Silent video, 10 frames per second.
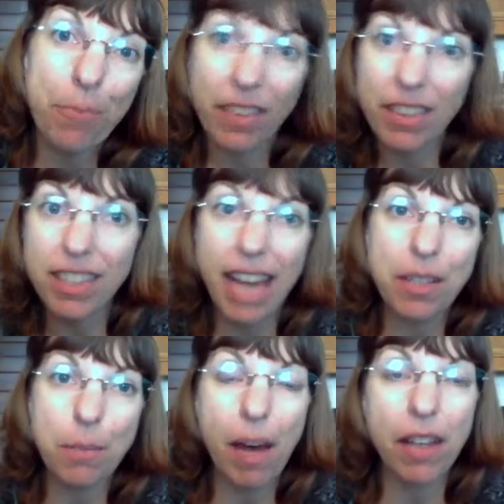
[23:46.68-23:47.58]
this
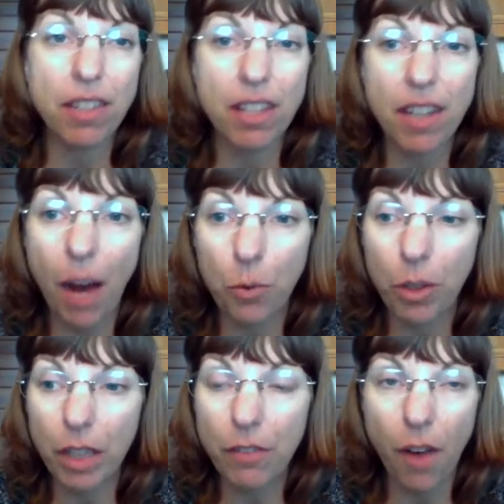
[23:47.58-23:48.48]
last month to not
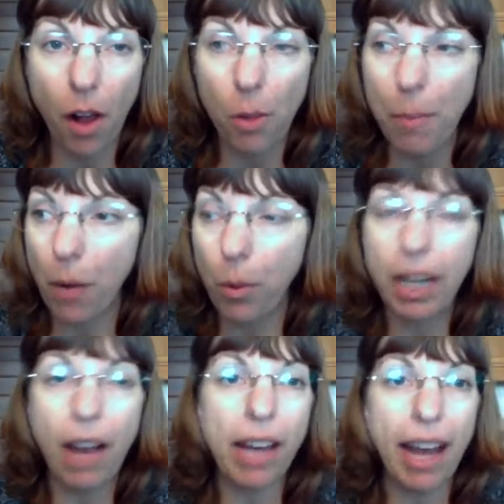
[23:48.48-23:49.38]
really follow my
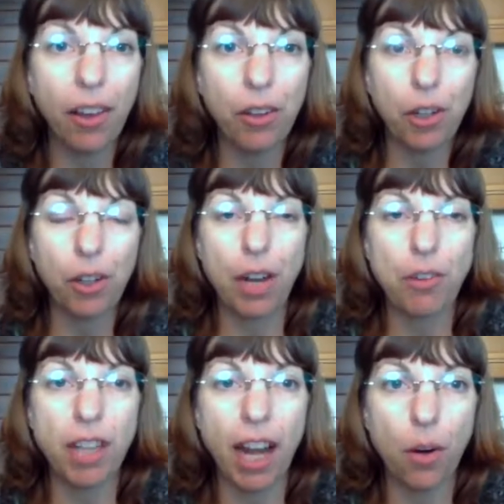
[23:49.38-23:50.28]
workout calendar, and I
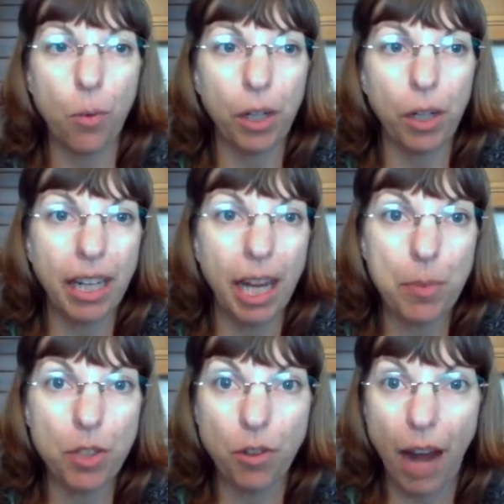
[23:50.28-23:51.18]
was kind of working
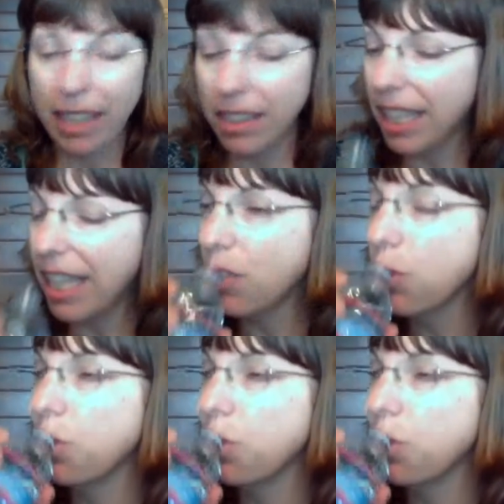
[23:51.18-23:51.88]
abstractly,